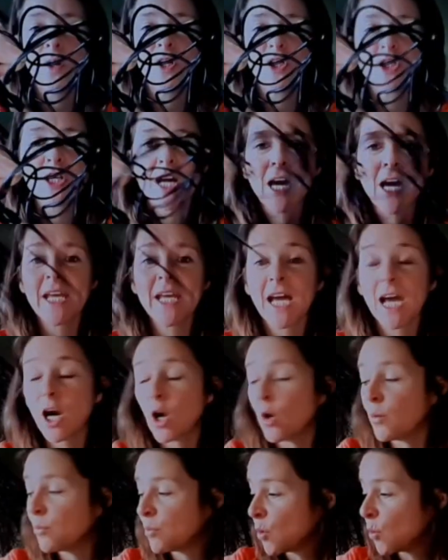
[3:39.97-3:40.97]
can help
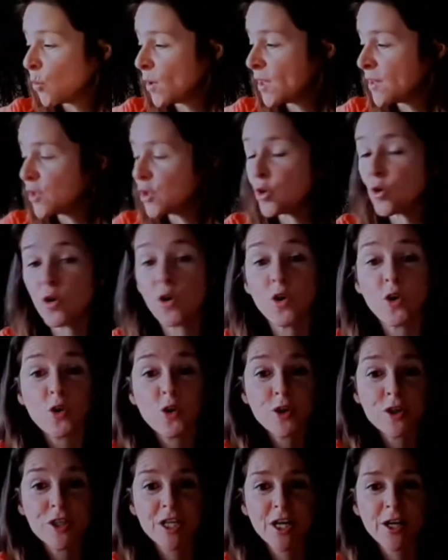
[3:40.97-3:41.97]
with your
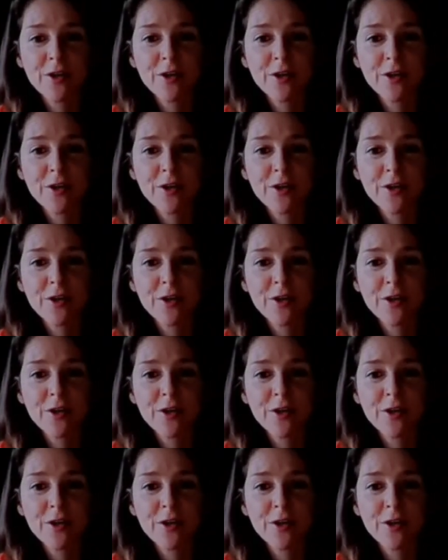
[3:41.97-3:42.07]
audio.